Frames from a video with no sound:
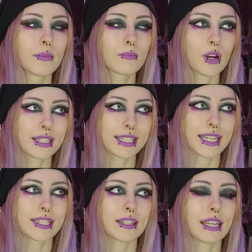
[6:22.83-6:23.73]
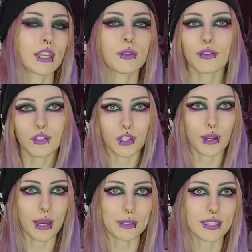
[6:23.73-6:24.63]
process and like you never know
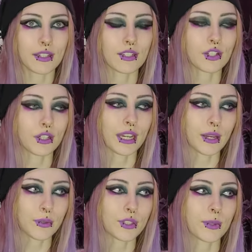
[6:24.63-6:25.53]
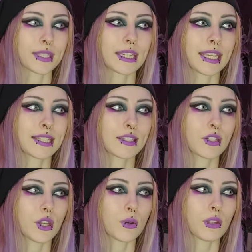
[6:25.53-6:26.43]
how it's going to turn out, so it's nice to
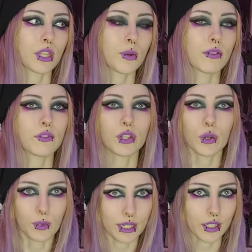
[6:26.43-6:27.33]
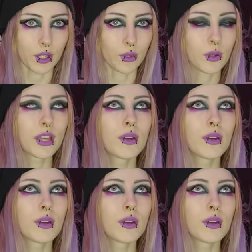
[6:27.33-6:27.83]
know that you have nowhere to go,